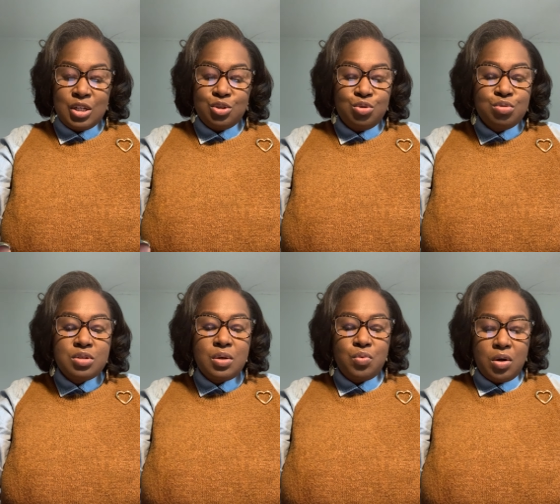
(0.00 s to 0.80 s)

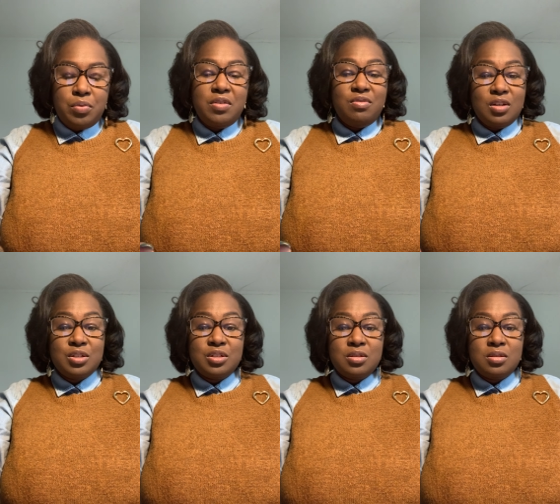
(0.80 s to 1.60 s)
using what we've
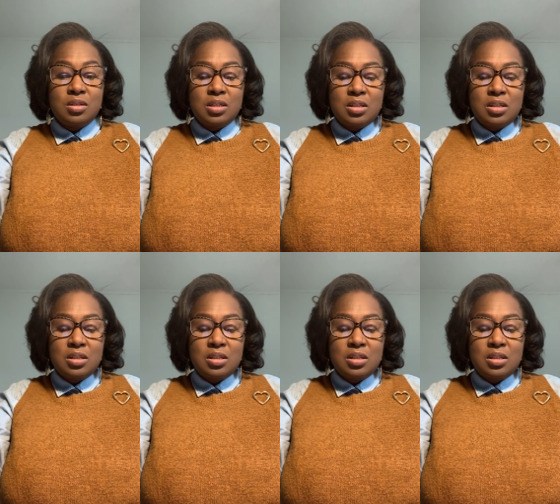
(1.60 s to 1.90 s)
learned